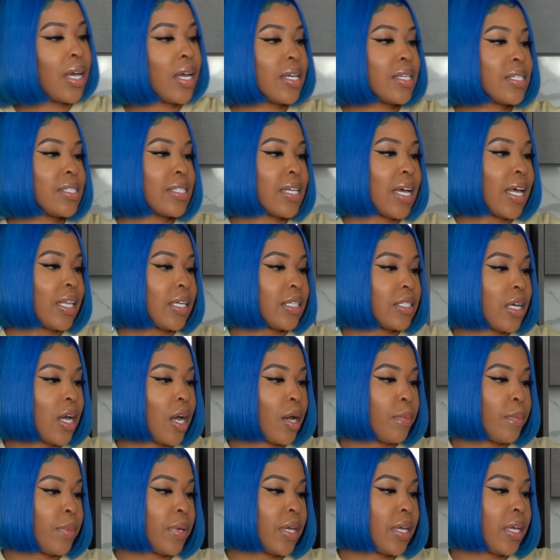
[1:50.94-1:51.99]
Salad
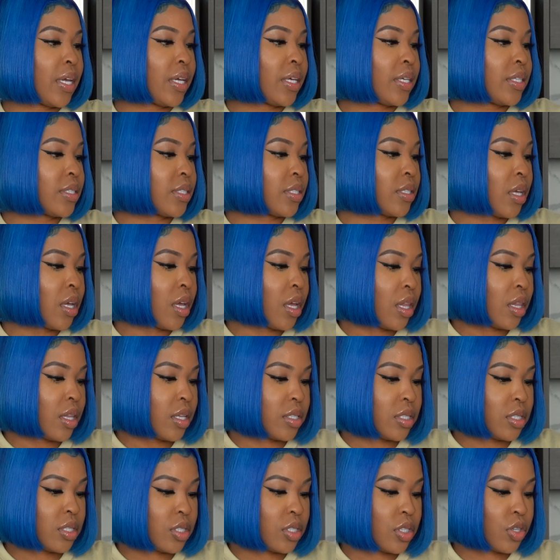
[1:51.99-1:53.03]
toppings.
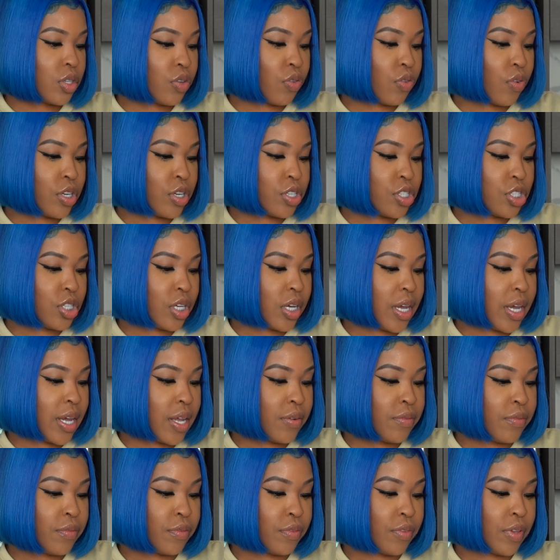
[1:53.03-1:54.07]
This is the crunchy
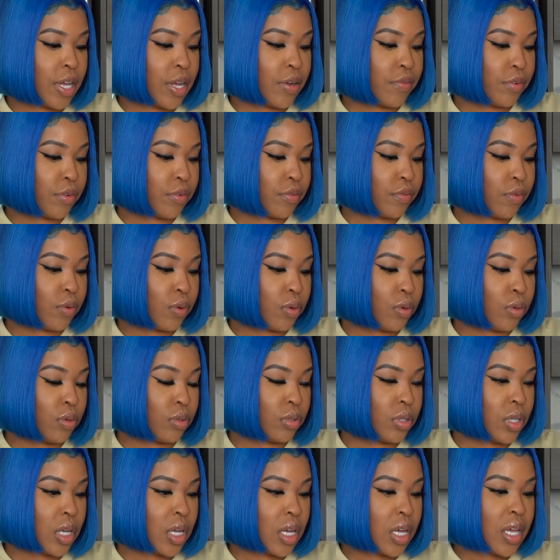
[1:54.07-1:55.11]
and
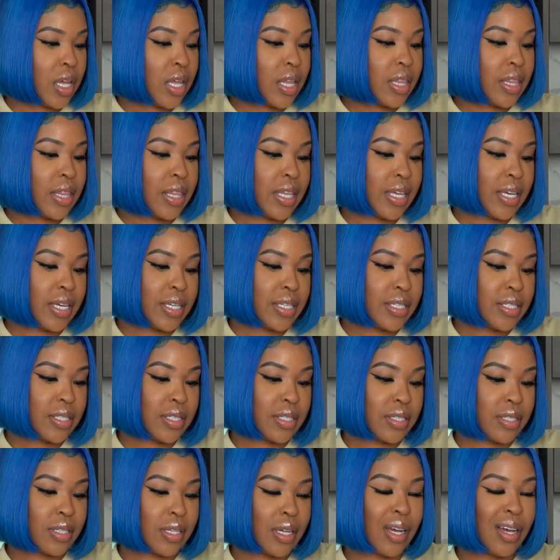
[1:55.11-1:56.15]
flavorful.
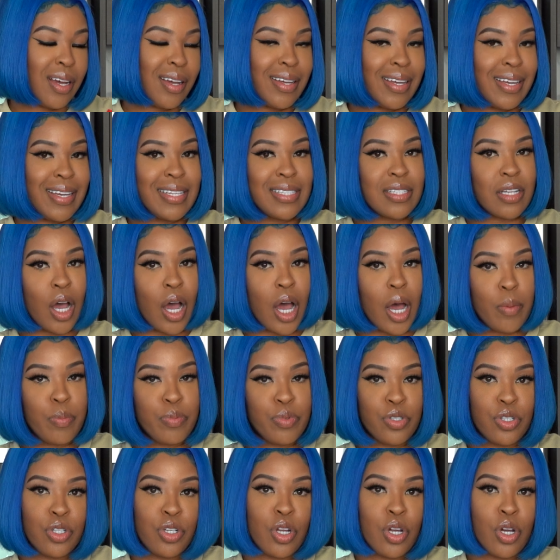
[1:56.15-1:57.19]
This is
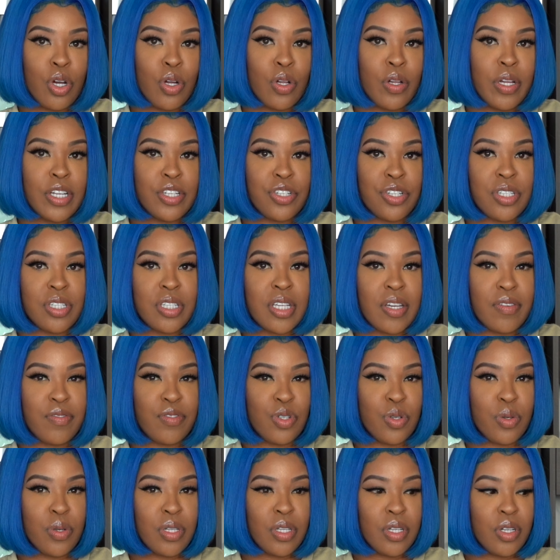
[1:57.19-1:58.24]
optional. It just gives
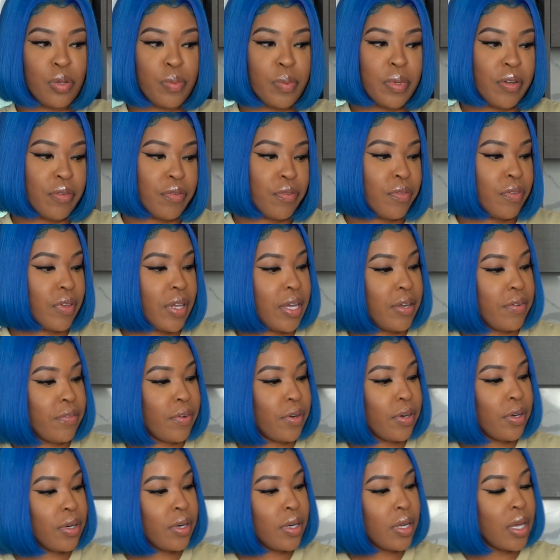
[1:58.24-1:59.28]
you a little bit of
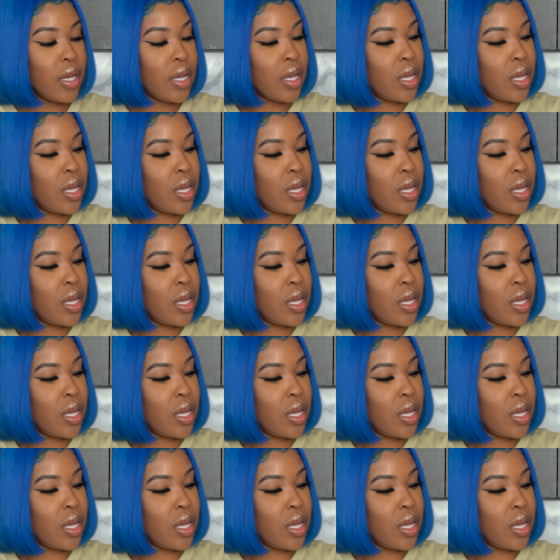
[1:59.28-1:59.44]
flavor.